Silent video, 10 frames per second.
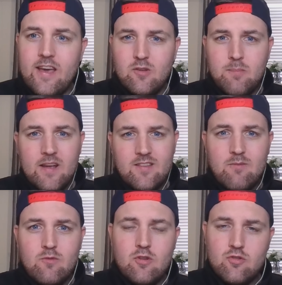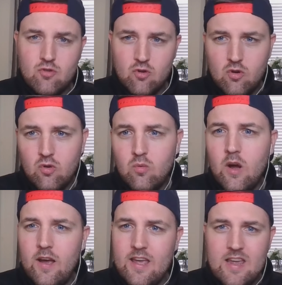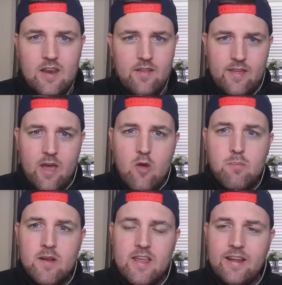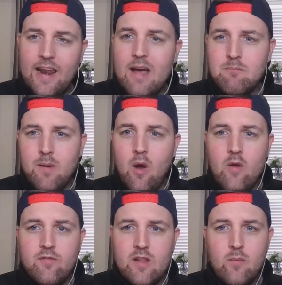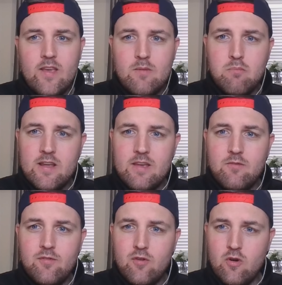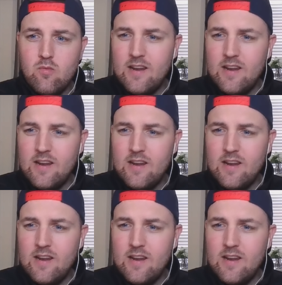Expect him to struggle in the opening lap, but hopefully we can bring him through.